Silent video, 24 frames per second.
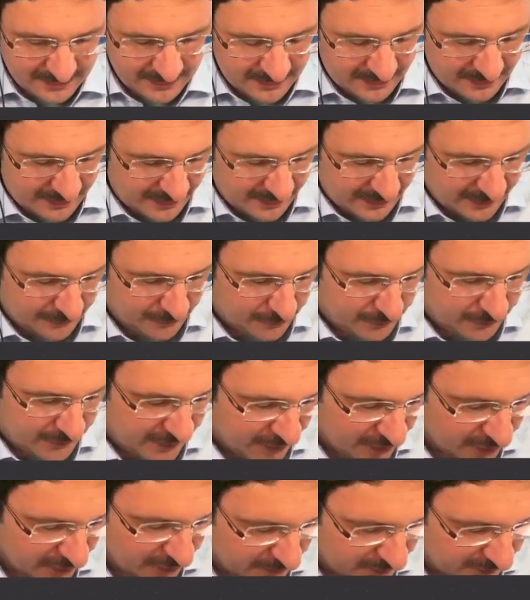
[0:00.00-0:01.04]
if we
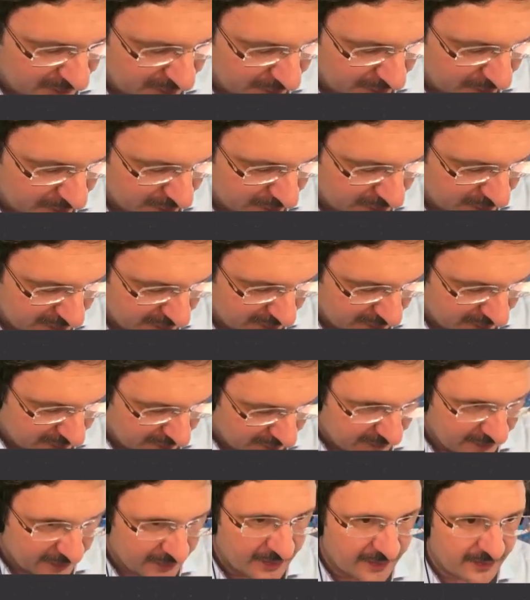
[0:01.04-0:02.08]
compute
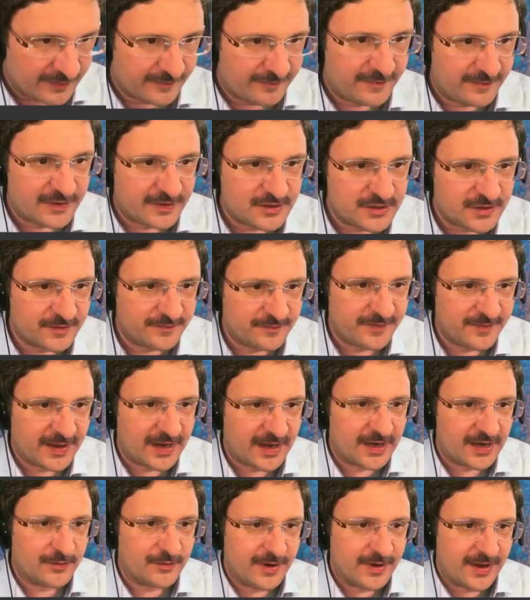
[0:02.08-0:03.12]
the function
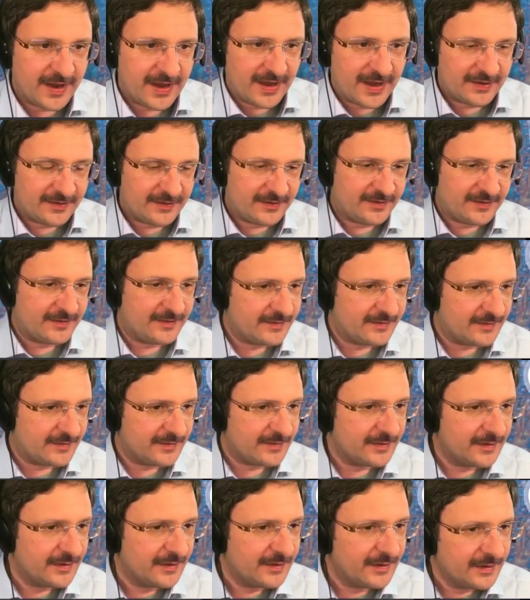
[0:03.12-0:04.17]
value at
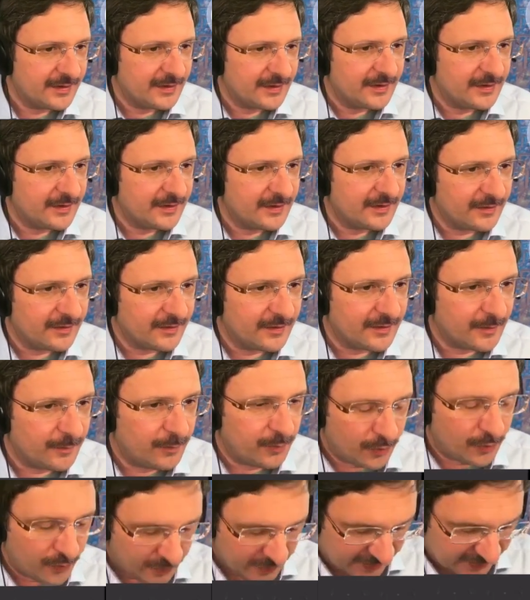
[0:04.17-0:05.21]
the
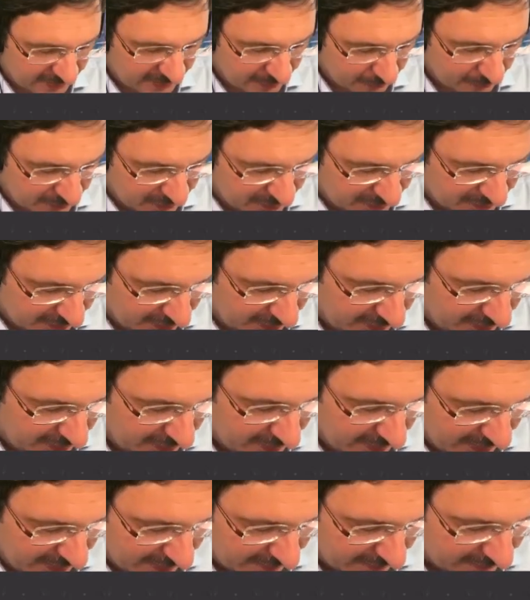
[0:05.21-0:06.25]
point that we started
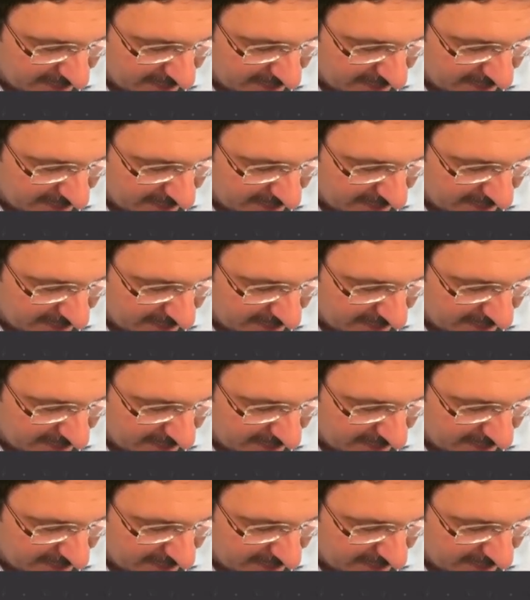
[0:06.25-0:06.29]
at,